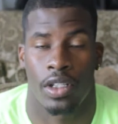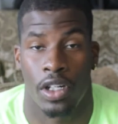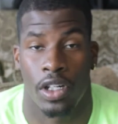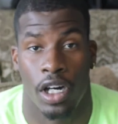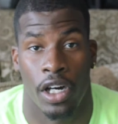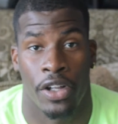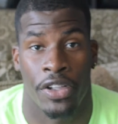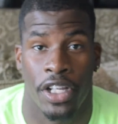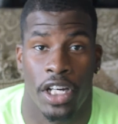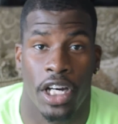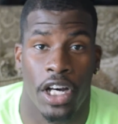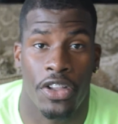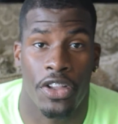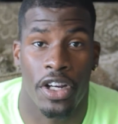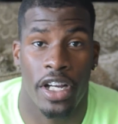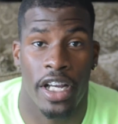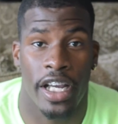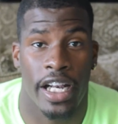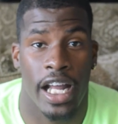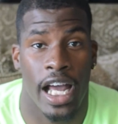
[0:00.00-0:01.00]
On the other
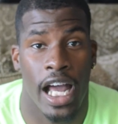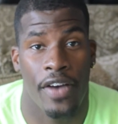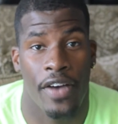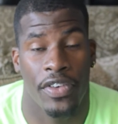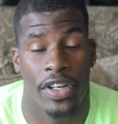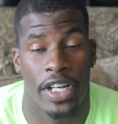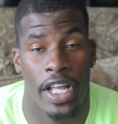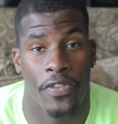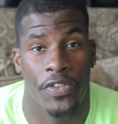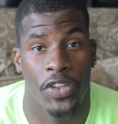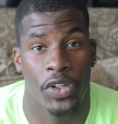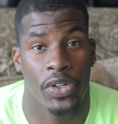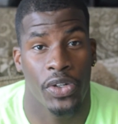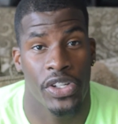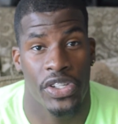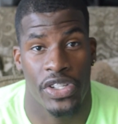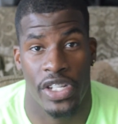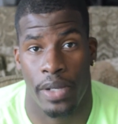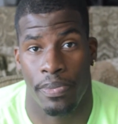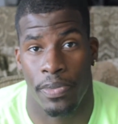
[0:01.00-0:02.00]
hand, I have a nephew.
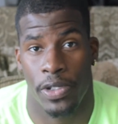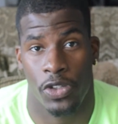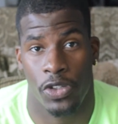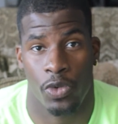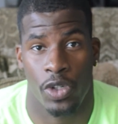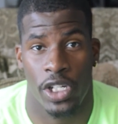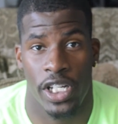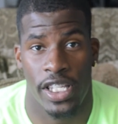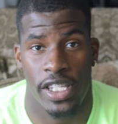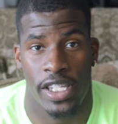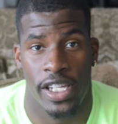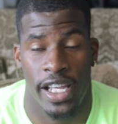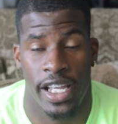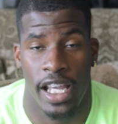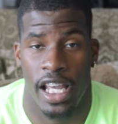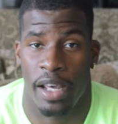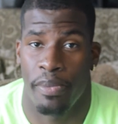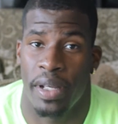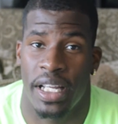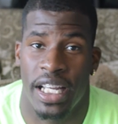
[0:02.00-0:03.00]
His name is Reese.
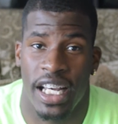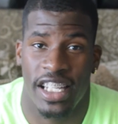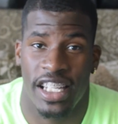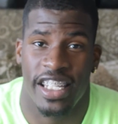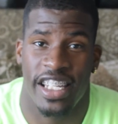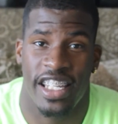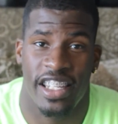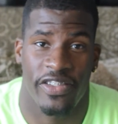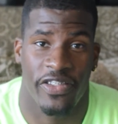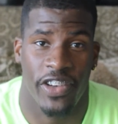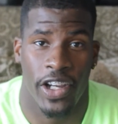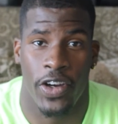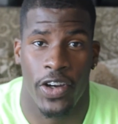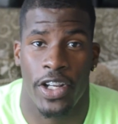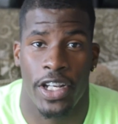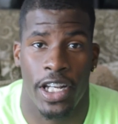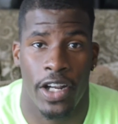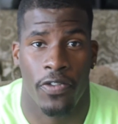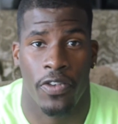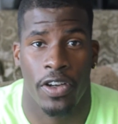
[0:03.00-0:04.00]
And because he is very
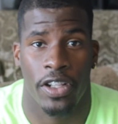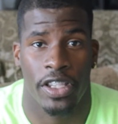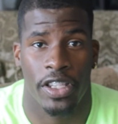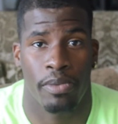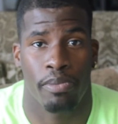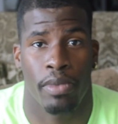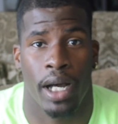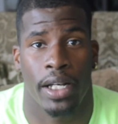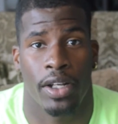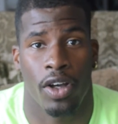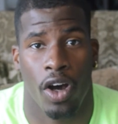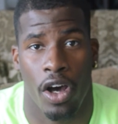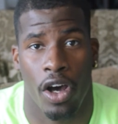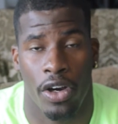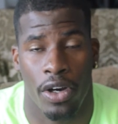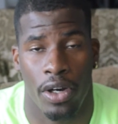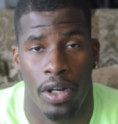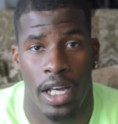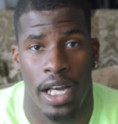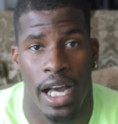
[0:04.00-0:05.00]
different than my
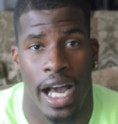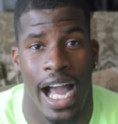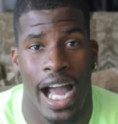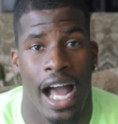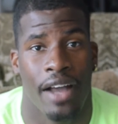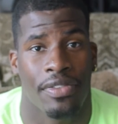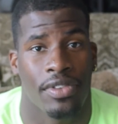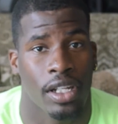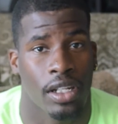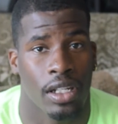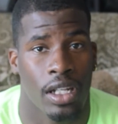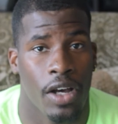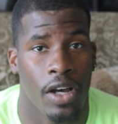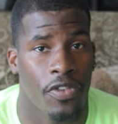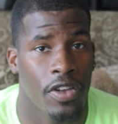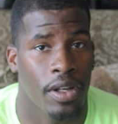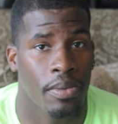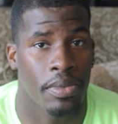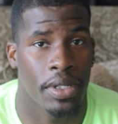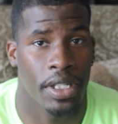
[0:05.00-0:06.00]
daughter, I have to love
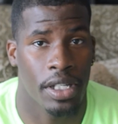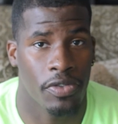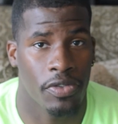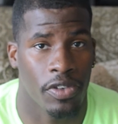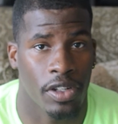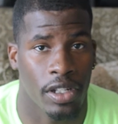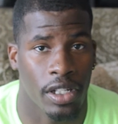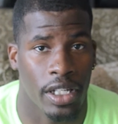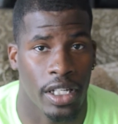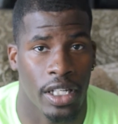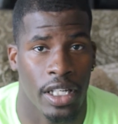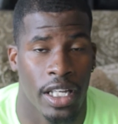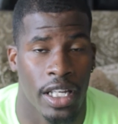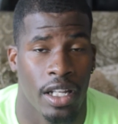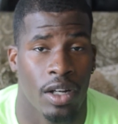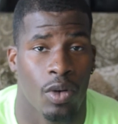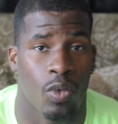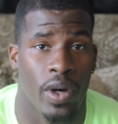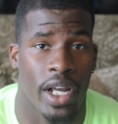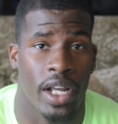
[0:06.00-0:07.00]
him differently in
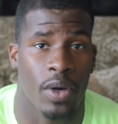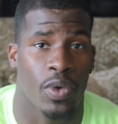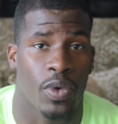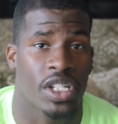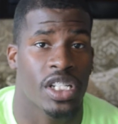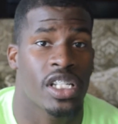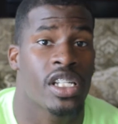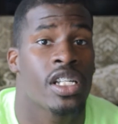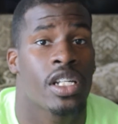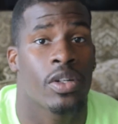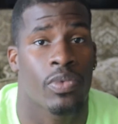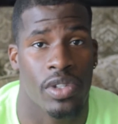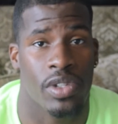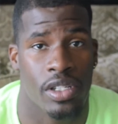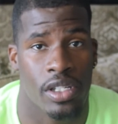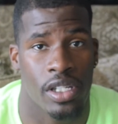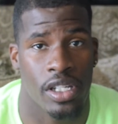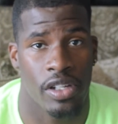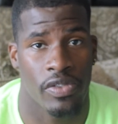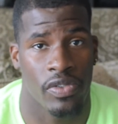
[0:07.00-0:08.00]
a way in which he can
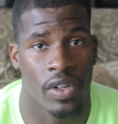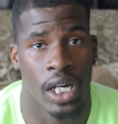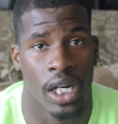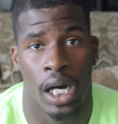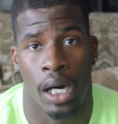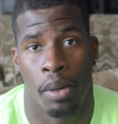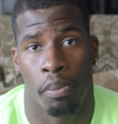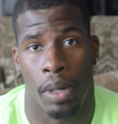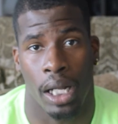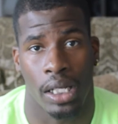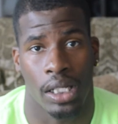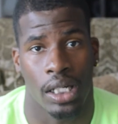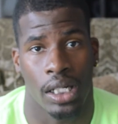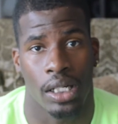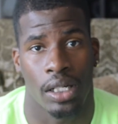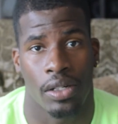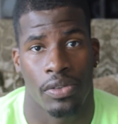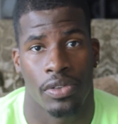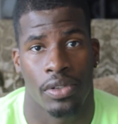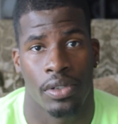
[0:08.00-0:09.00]
receive my
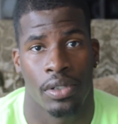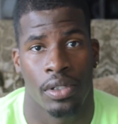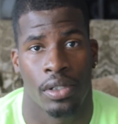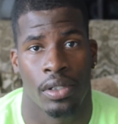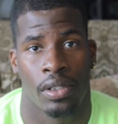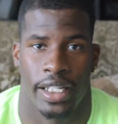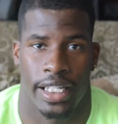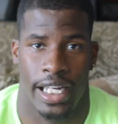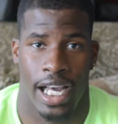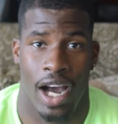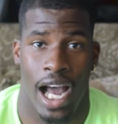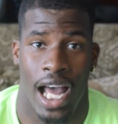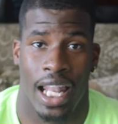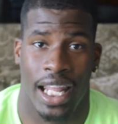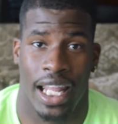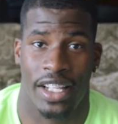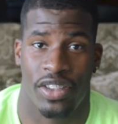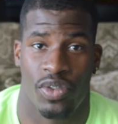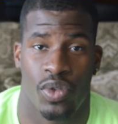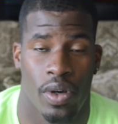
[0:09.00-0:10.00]
love. Now, I
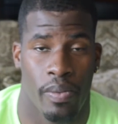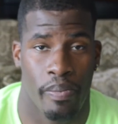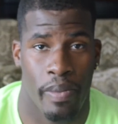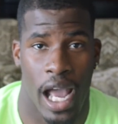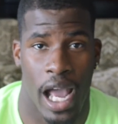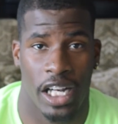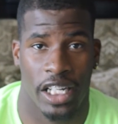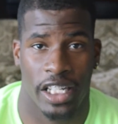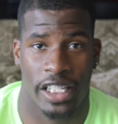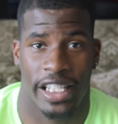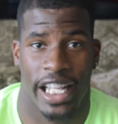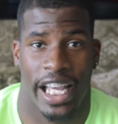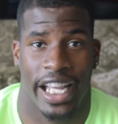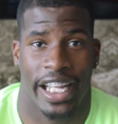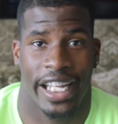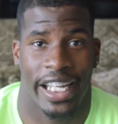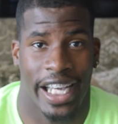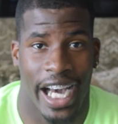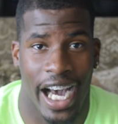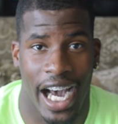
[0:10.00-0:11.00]
like to imagine
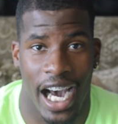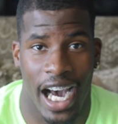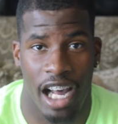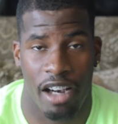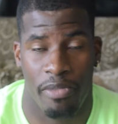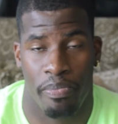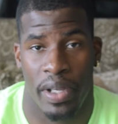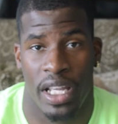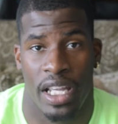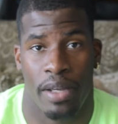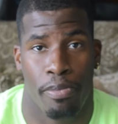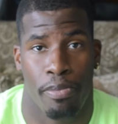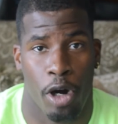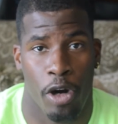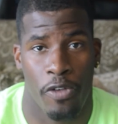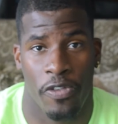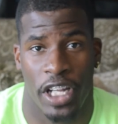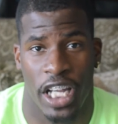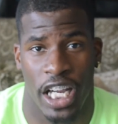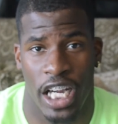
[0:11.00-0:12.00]
that God, being
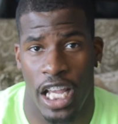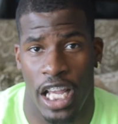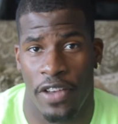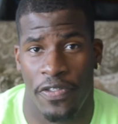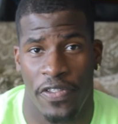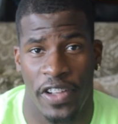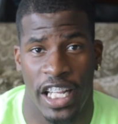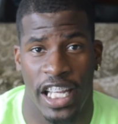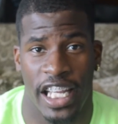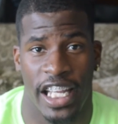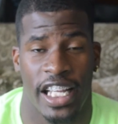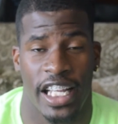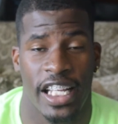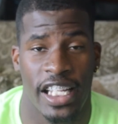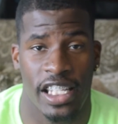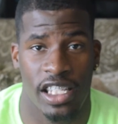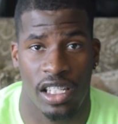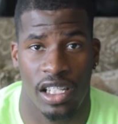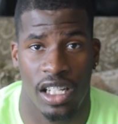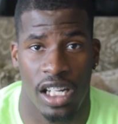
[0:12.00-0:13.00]
perfect and infinite in
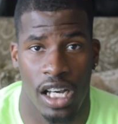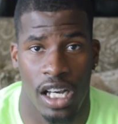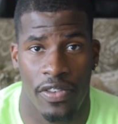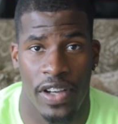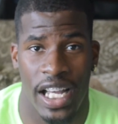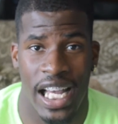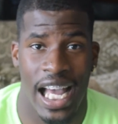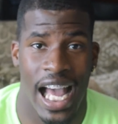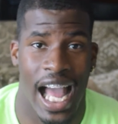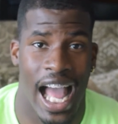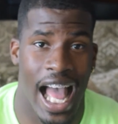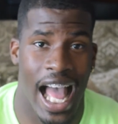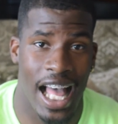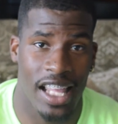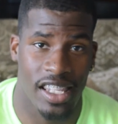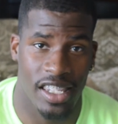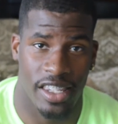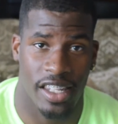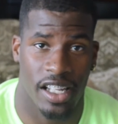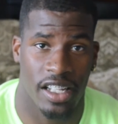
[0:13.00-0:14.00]
his love,
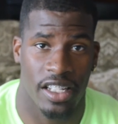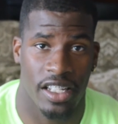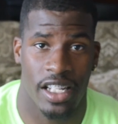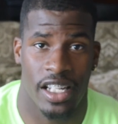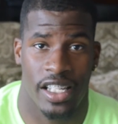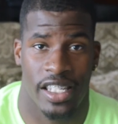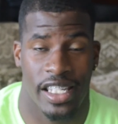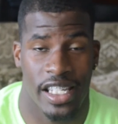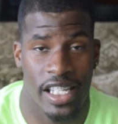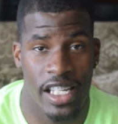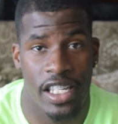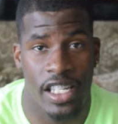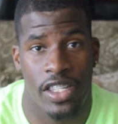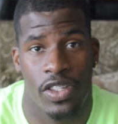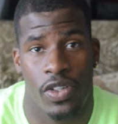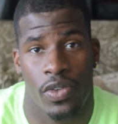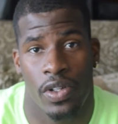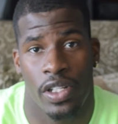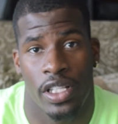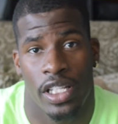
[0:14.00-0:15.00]
has done this, is
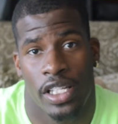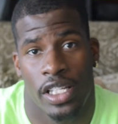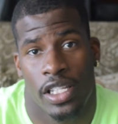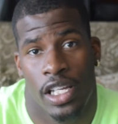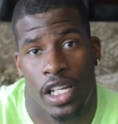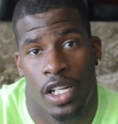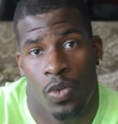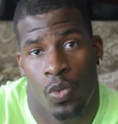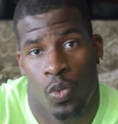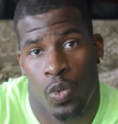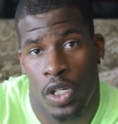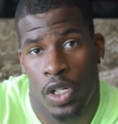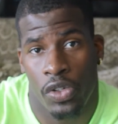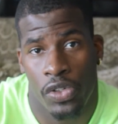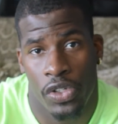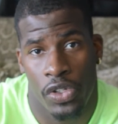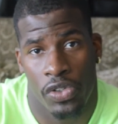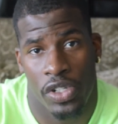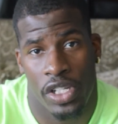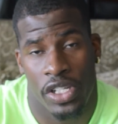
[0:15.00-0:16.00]
doing this, and will
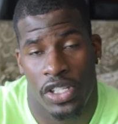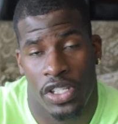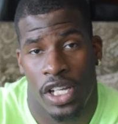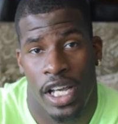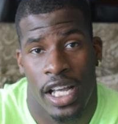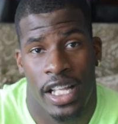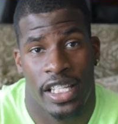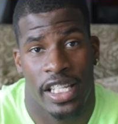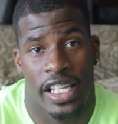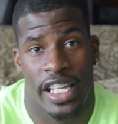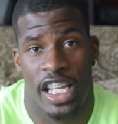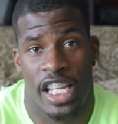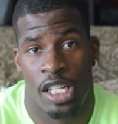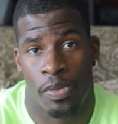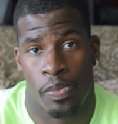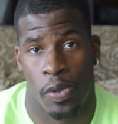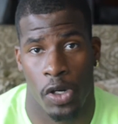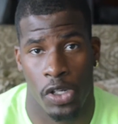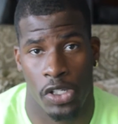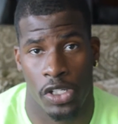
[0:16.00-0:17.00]
do this to each
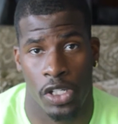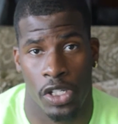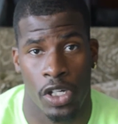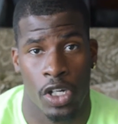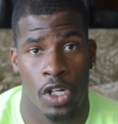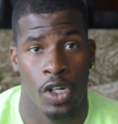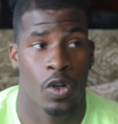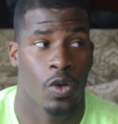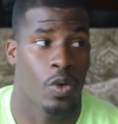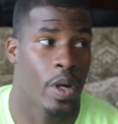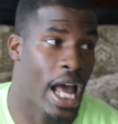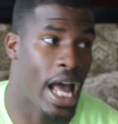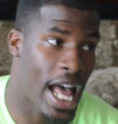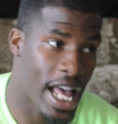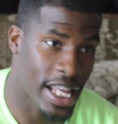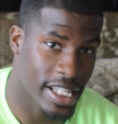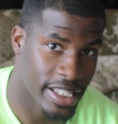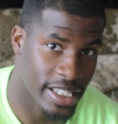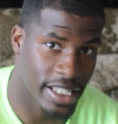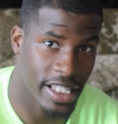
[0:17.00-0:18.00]
person who
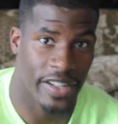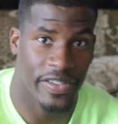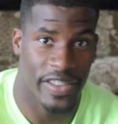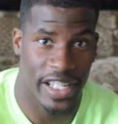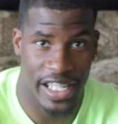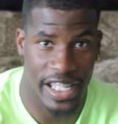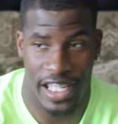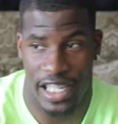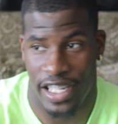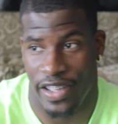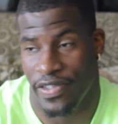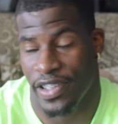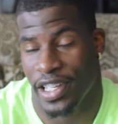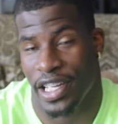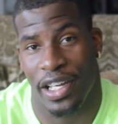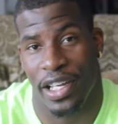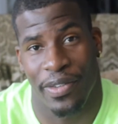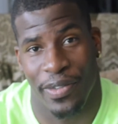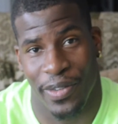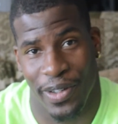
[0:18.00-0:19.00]
has lived, is
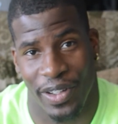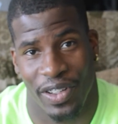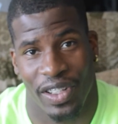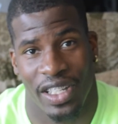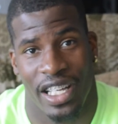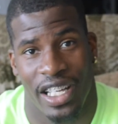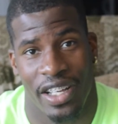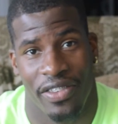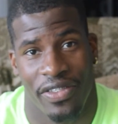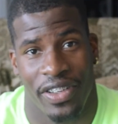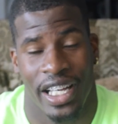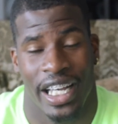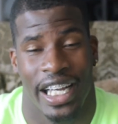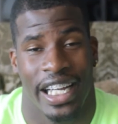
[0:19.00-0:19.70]
living, and will live.